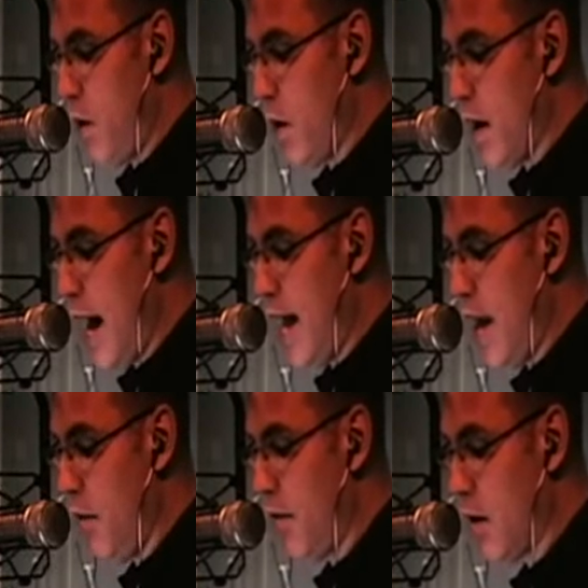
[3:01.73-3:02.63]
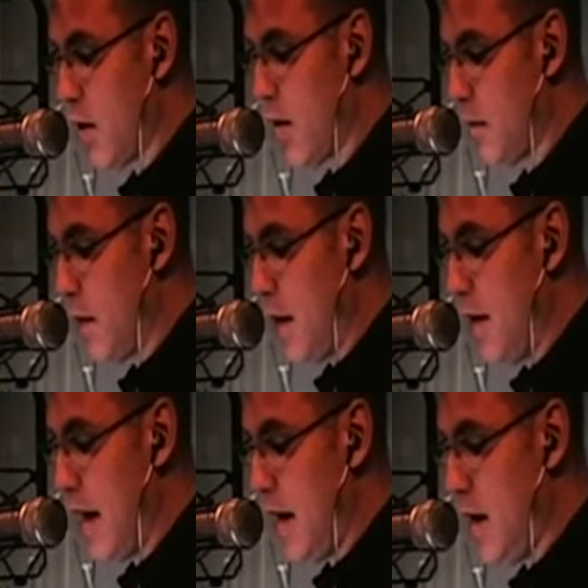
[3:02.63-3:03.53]
if we are not healthier
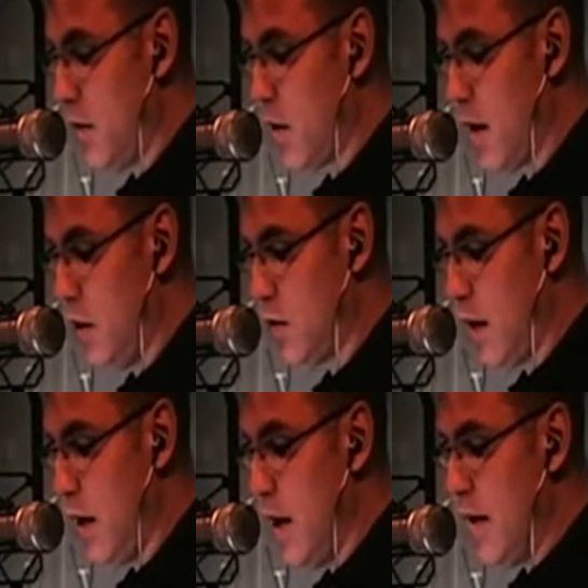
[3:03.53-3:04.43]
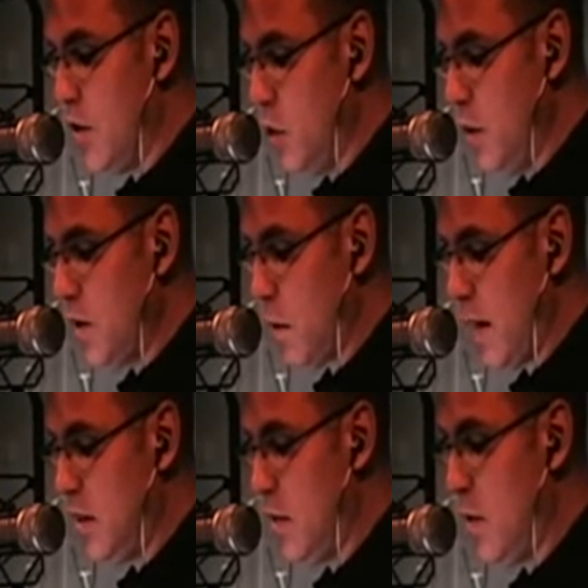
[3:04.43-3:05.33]
than any other country, then do
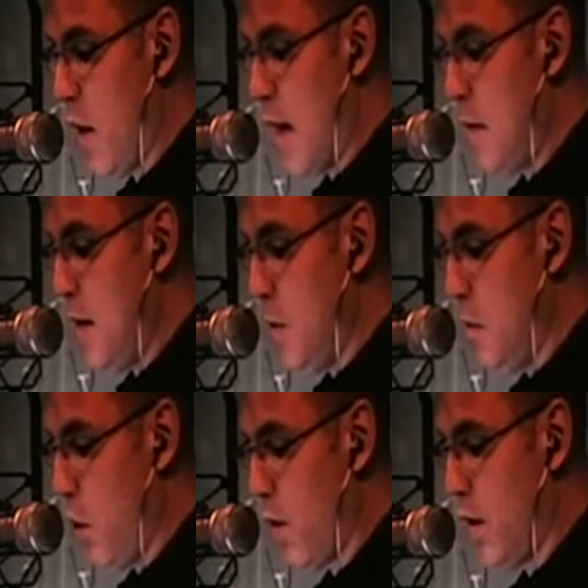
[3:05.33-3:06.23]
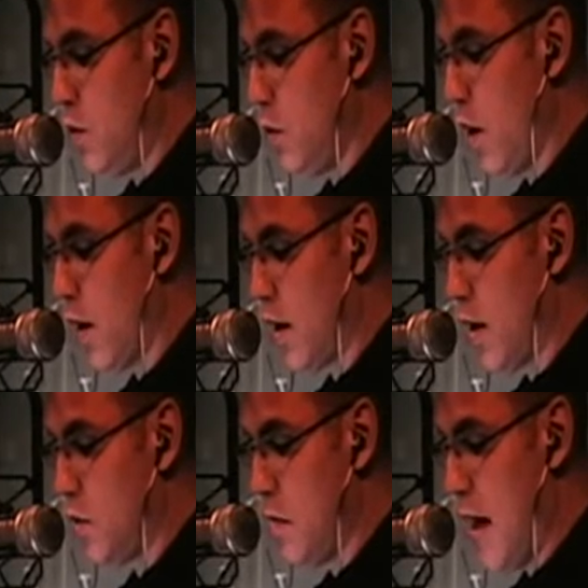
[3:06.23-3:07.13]
explain to me why people pour into our
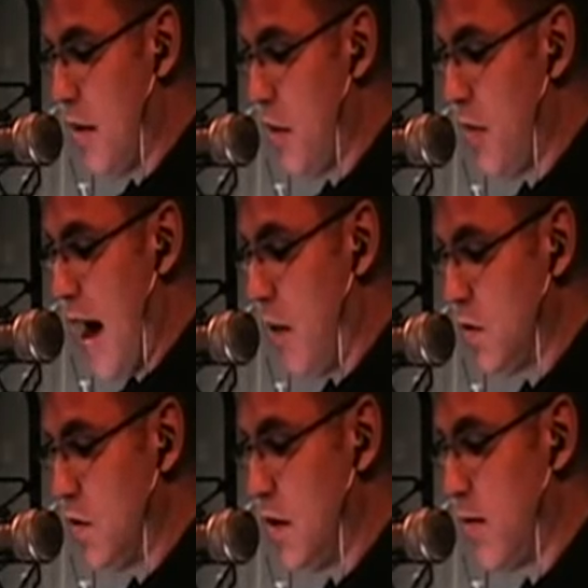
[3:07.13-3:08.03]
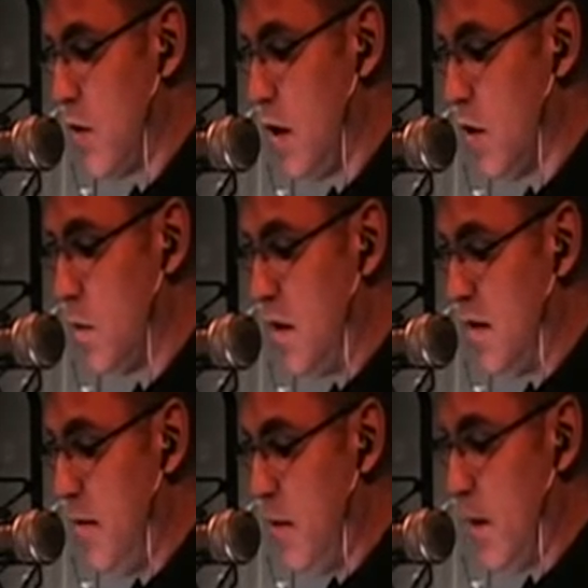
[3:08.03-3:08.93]
country by the thousands every year
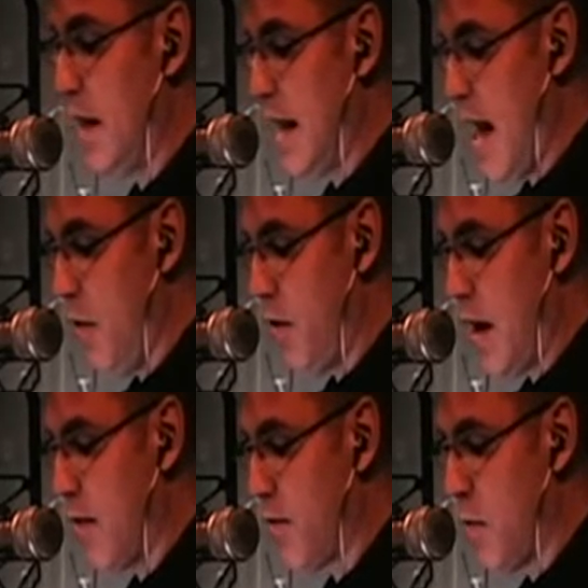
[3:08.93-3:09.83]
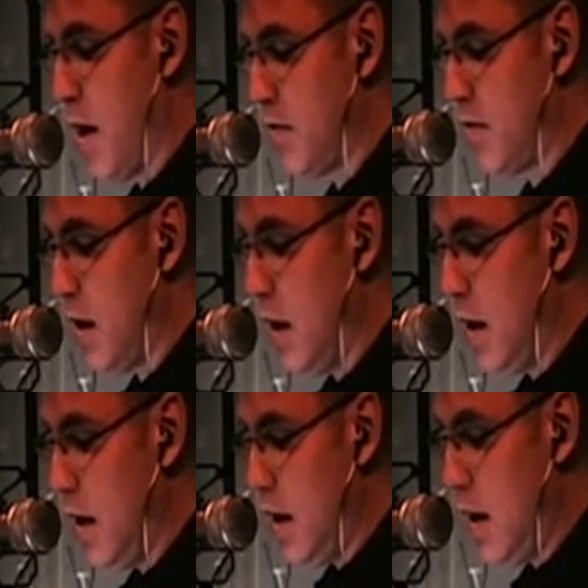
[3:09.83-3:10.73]
specifically to get health care from us,